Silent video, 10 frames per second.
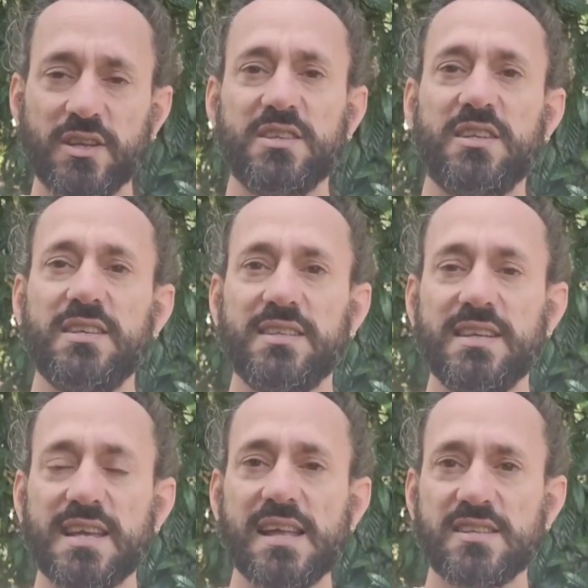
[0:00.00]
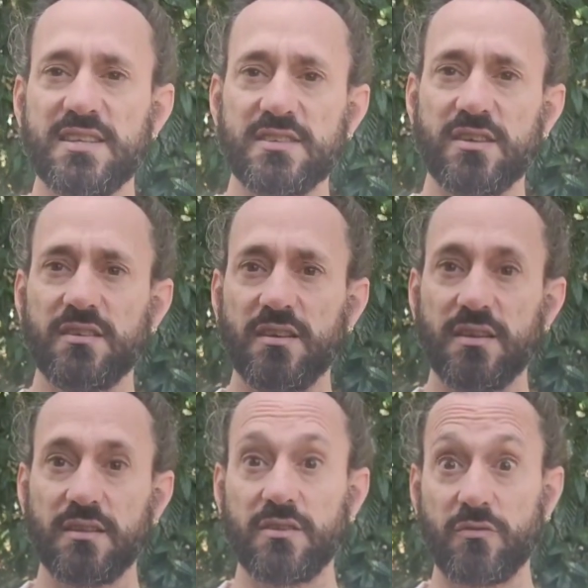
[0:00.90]
all these, these, these entities that,
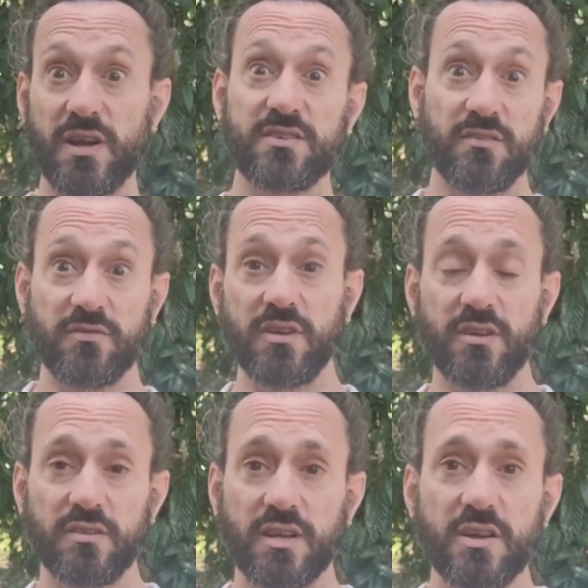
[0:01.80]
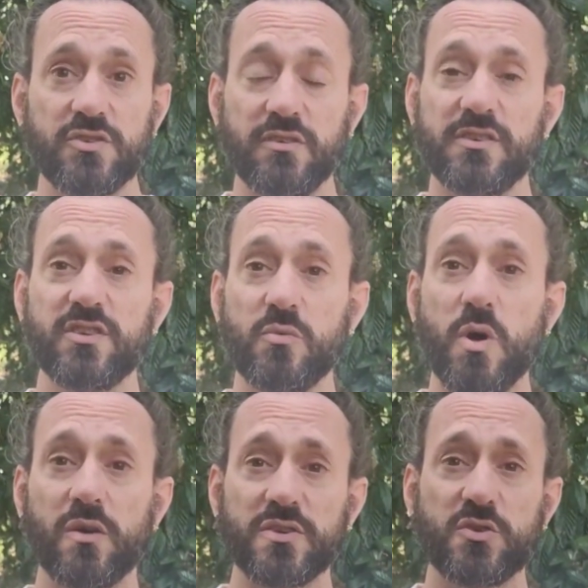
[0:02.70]
that the rest of the, the country, the rest of the
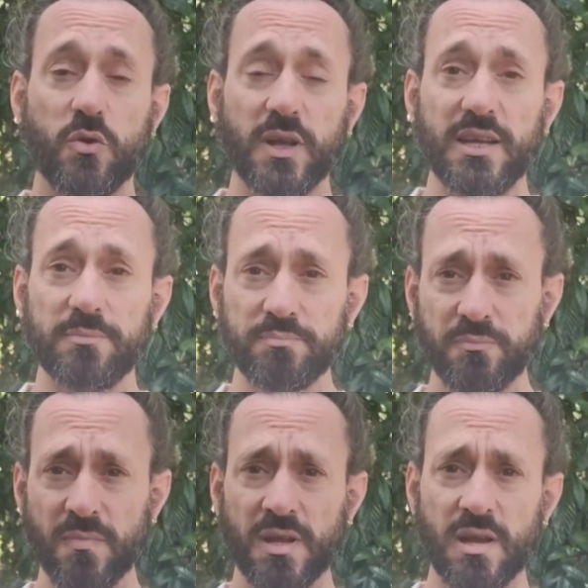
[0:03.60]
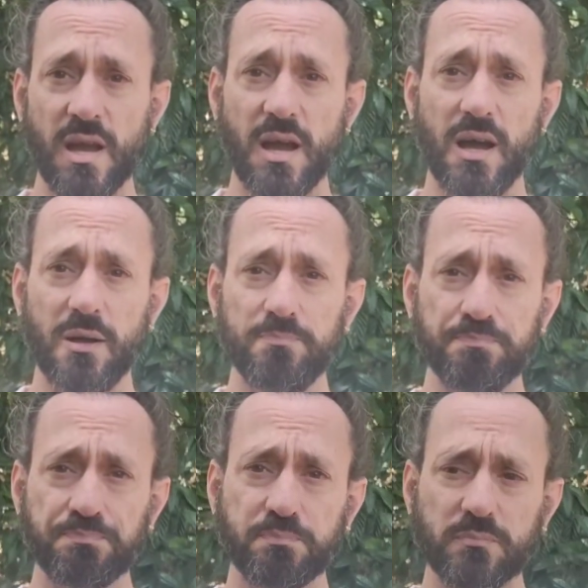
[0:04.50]
world is calling in.
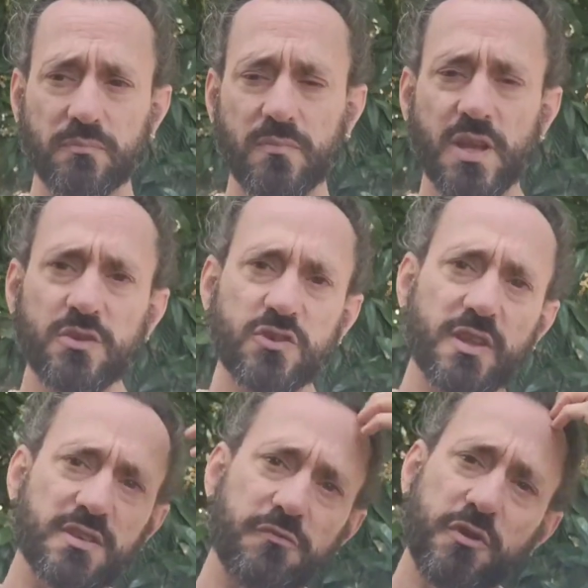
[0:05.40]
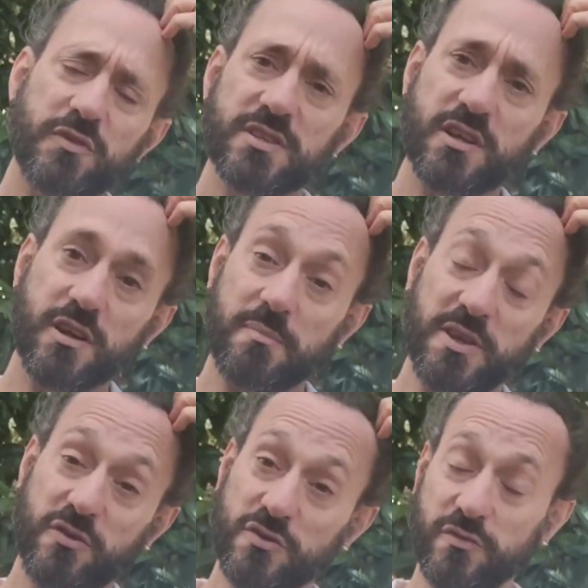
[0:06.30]
Um, so there's a few things that are going
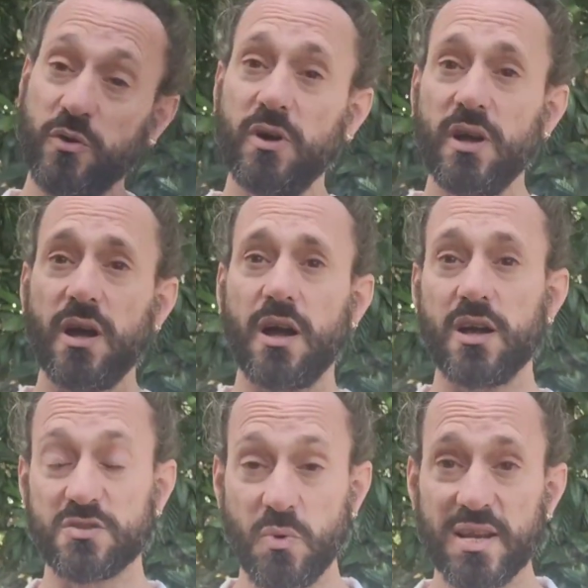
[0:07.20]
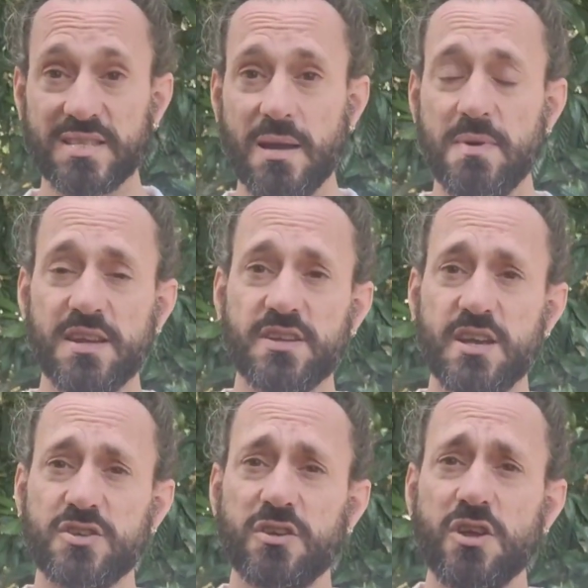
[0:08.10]
to be useful uh, as well as that
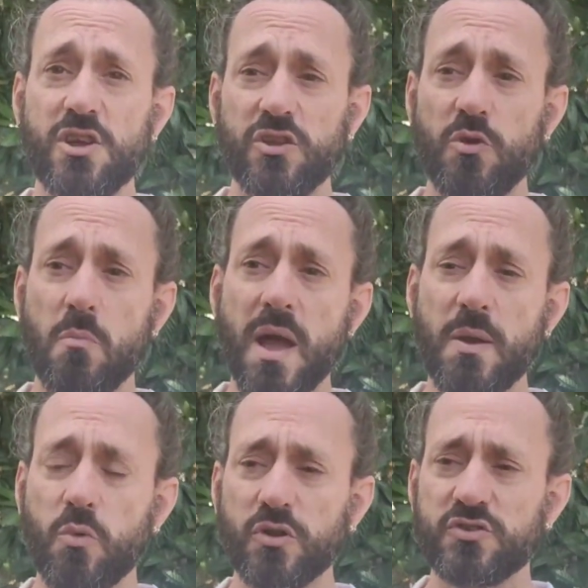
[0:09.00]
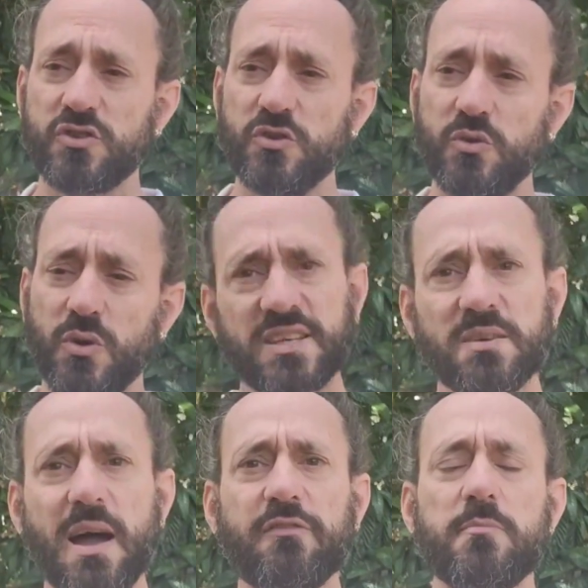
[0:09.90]
meditation. You may want to make
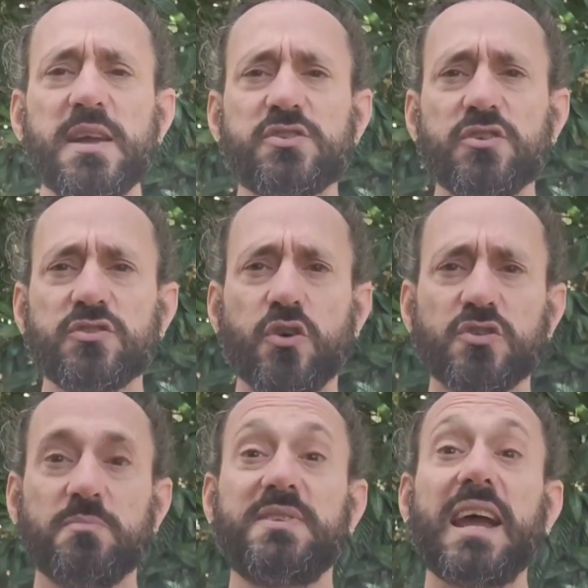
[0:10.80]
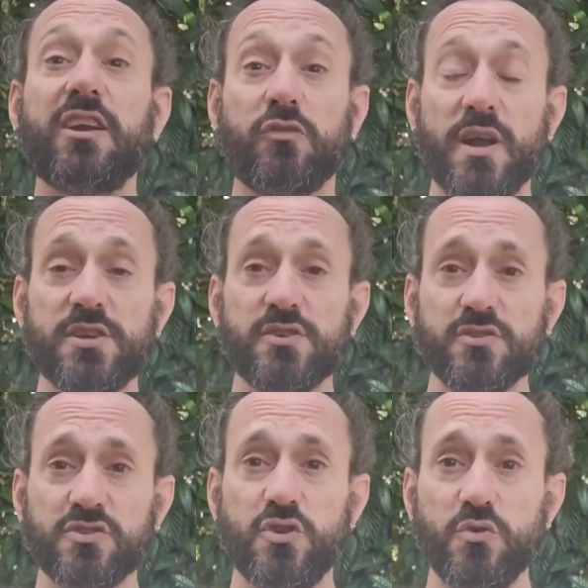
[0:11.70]
some affirmations or some
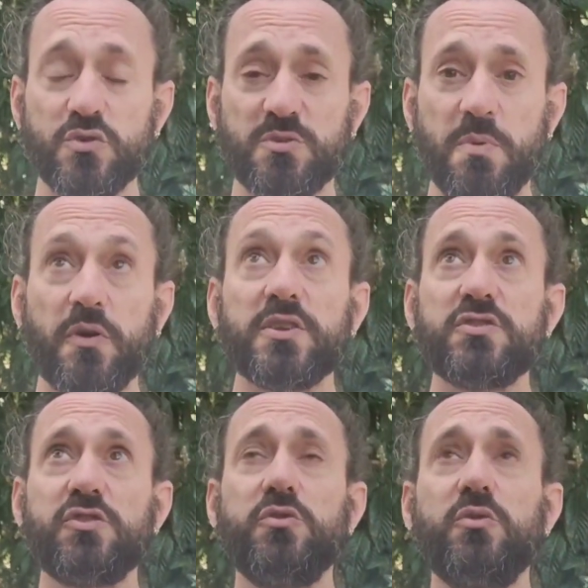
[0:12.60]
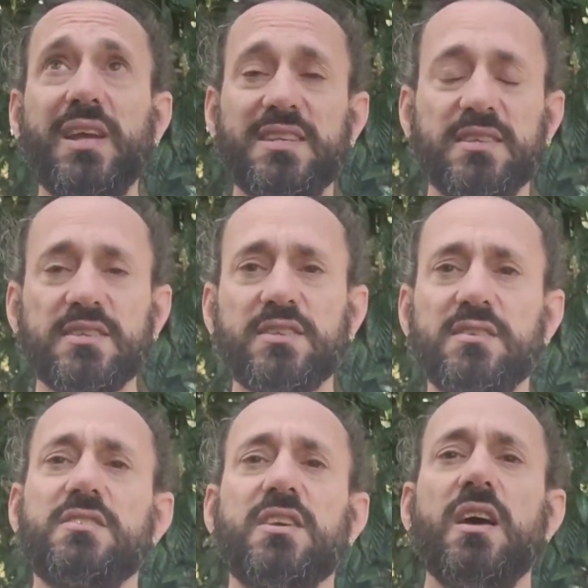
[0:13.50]
declarations to spirit, to
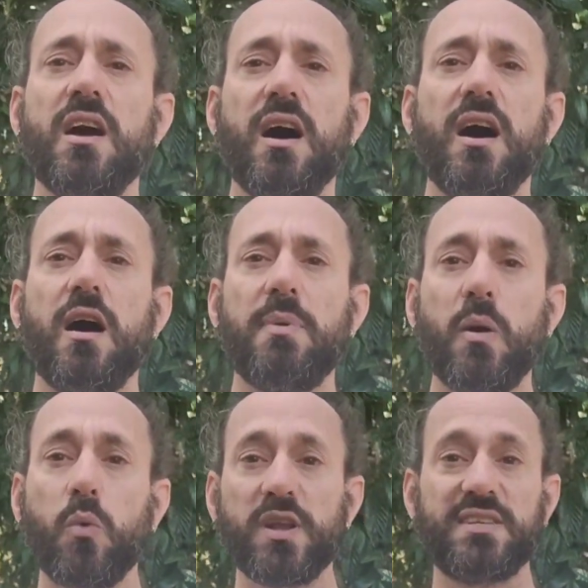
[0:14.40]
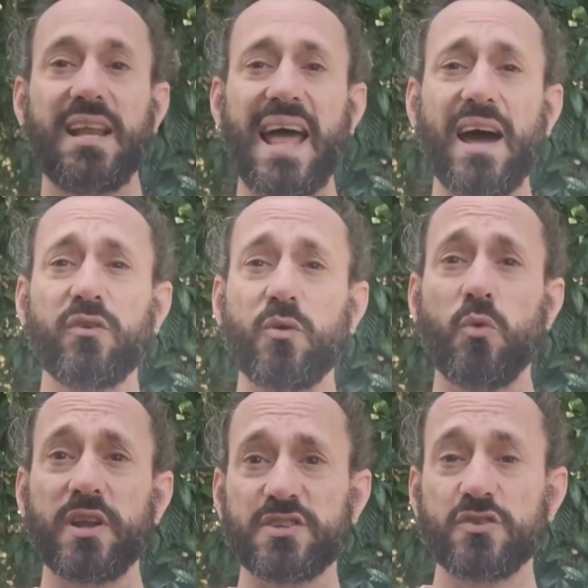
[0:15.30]
existence uh, about what is allowed and
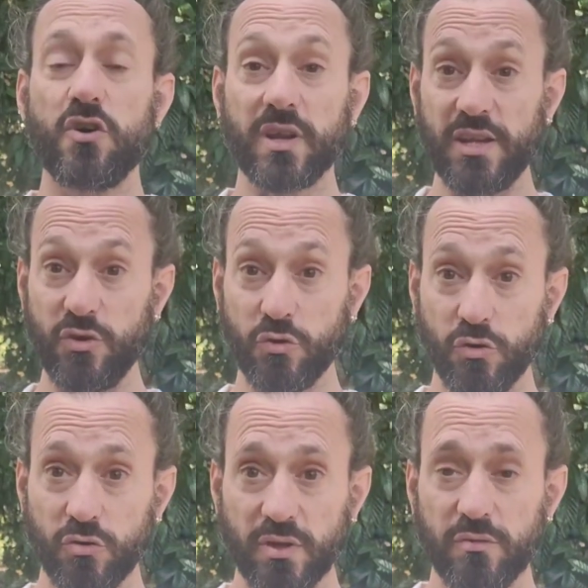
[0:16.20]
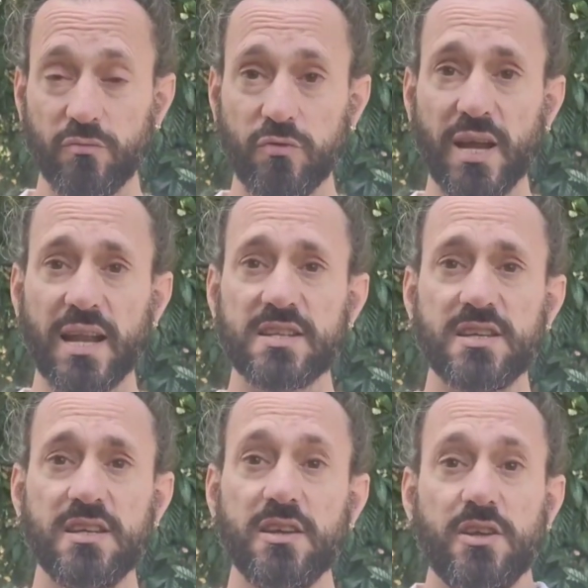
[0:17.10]
what is not in your
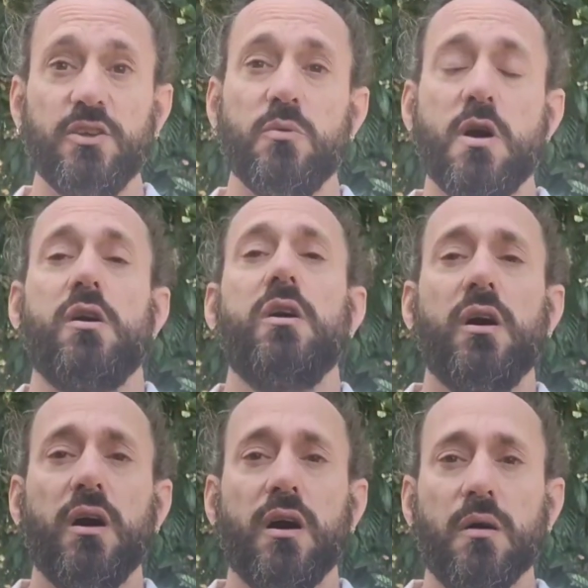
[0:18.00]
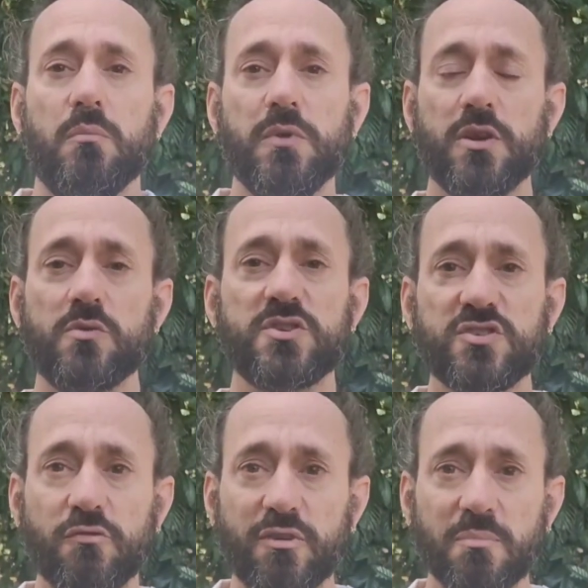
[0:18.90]
reality. You are um, you know,
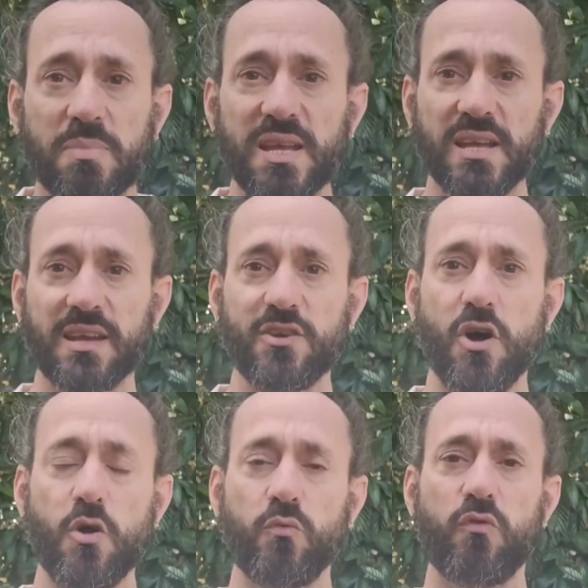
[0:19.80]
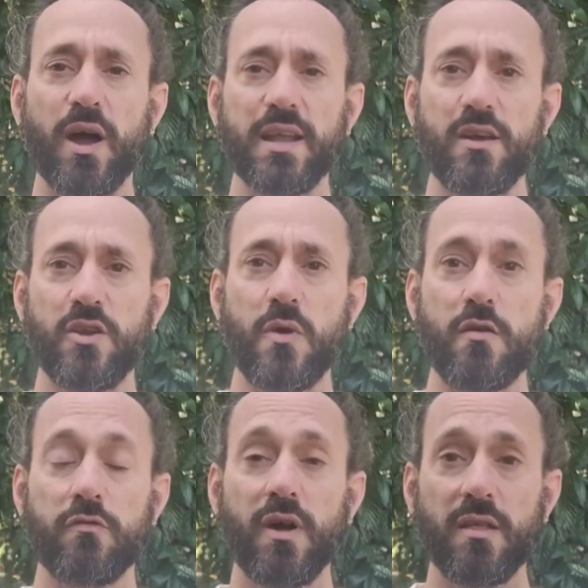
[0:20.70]
sovereign being in your own right, and you
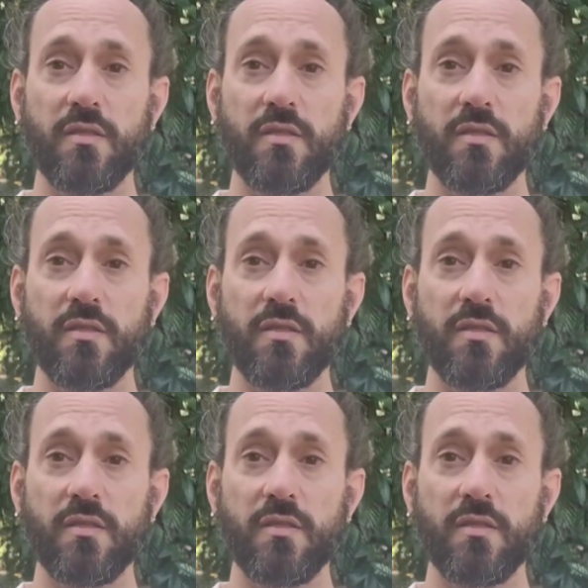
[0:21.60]
have